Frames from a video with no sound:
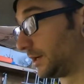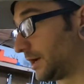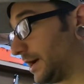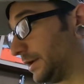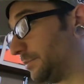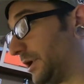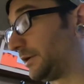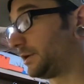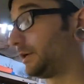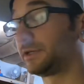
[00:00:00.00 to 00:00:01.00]
I had to
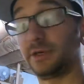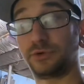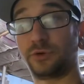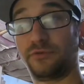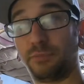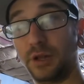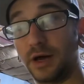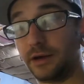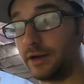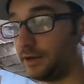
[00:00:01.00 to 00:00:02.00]
make some sort of
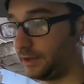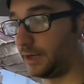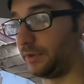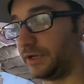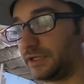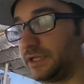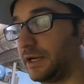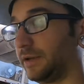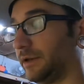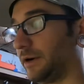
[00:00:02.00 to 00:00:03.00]
plug that we can stick
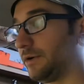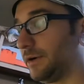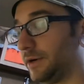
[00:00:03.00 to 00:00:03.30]
in there